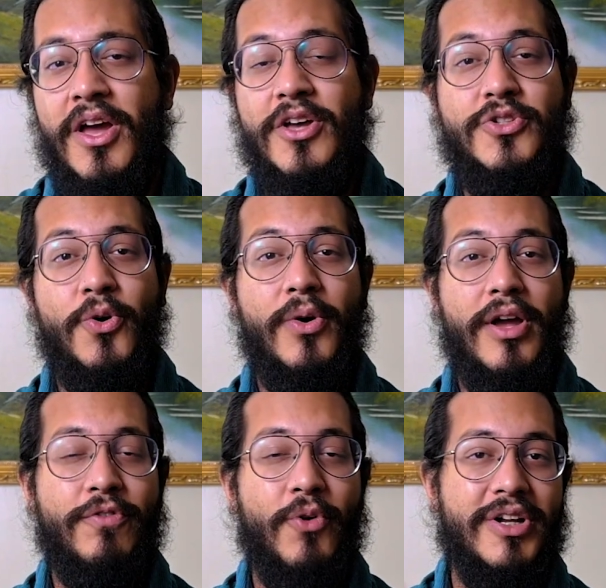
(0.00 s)
So
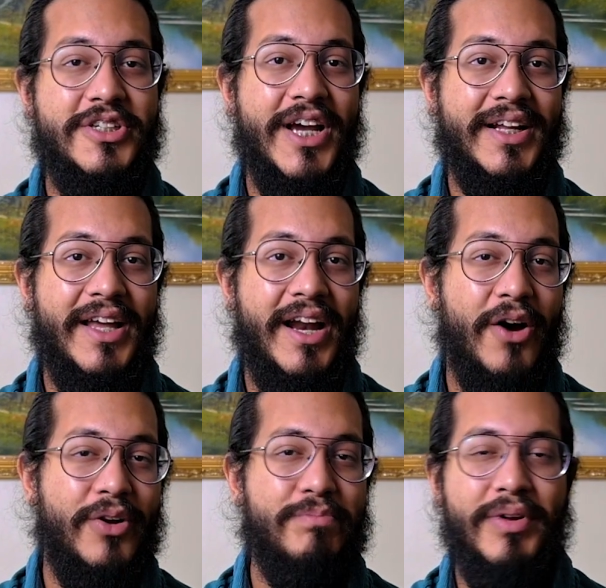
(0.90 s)
if you want to check that
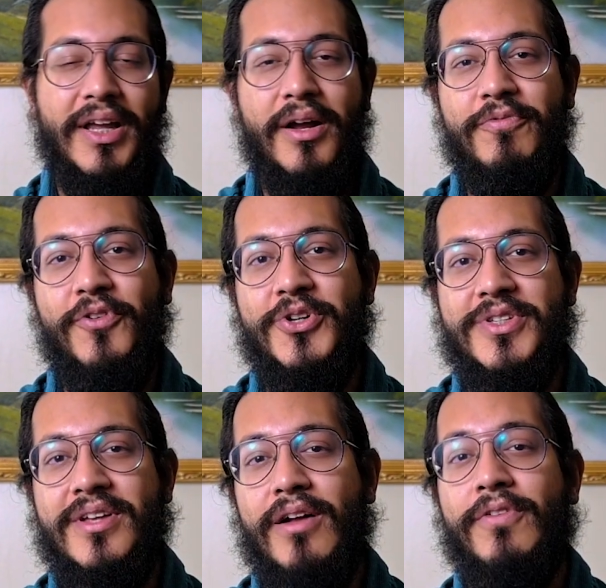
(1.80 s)
out and pick it up for
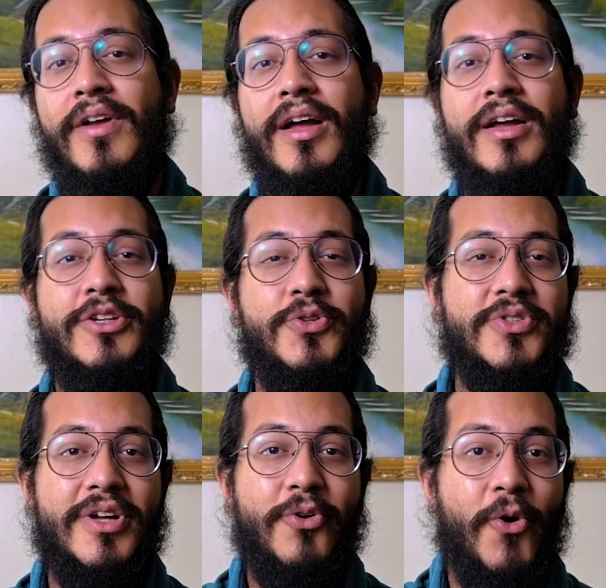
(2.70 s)
yourself, use
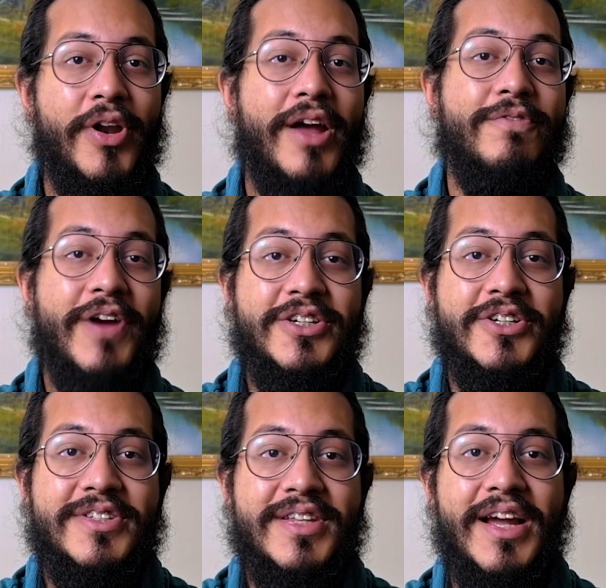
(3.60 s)
the code
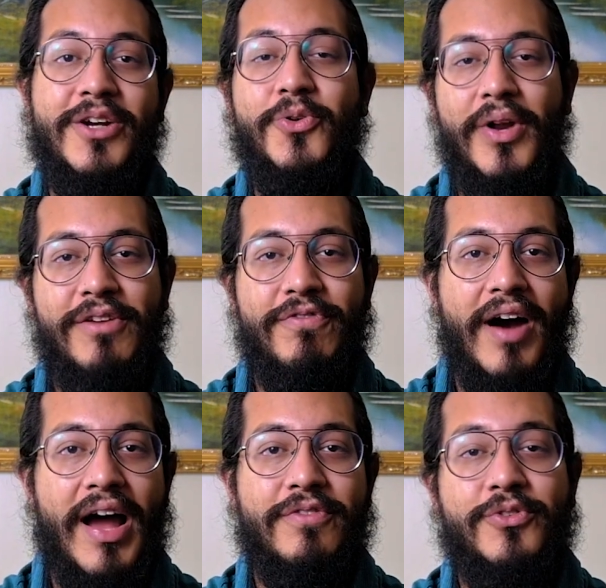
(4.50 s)

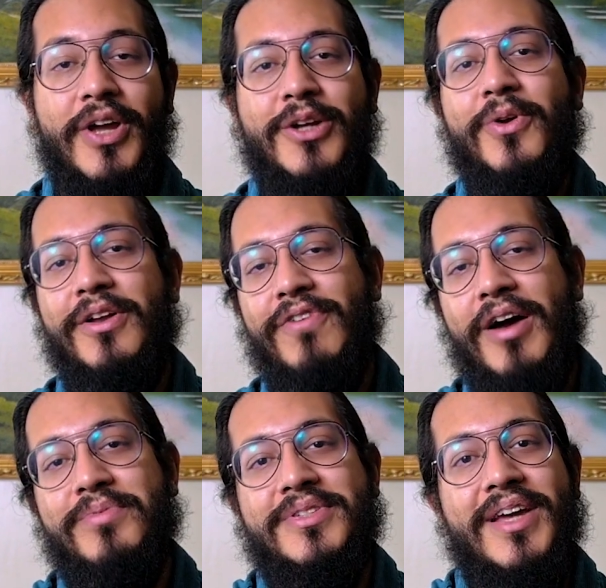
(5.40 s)
AdventureSing25 to get
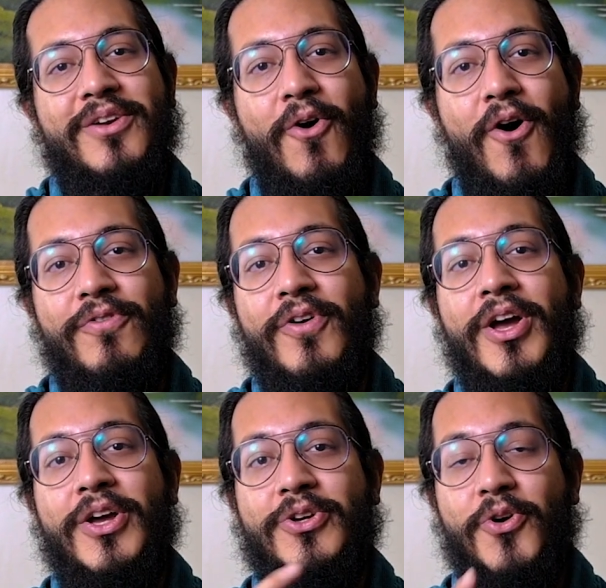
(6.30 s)
25% off
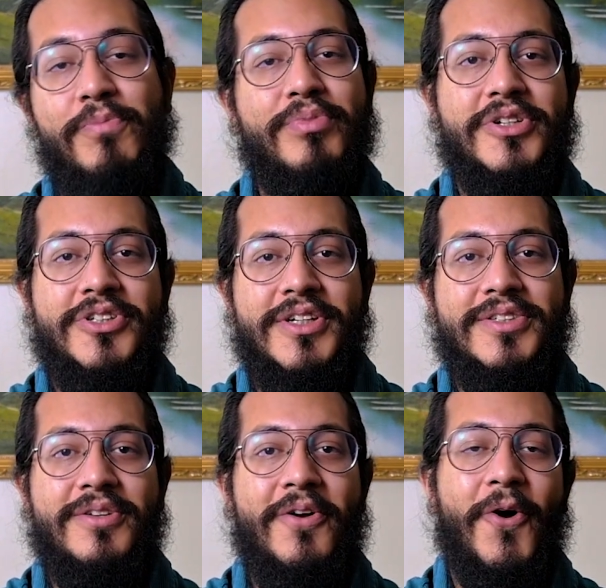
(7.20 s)
your purchase.